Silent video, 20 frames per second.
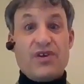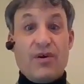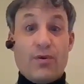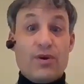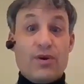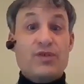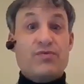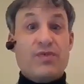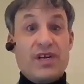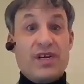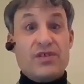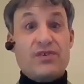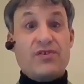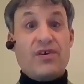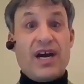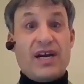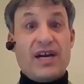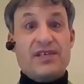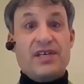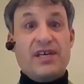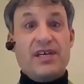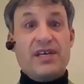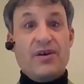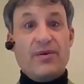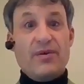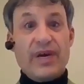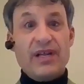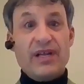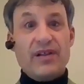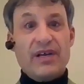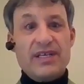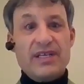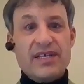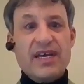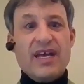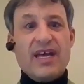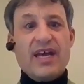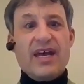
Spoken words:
horse racetracks in New England.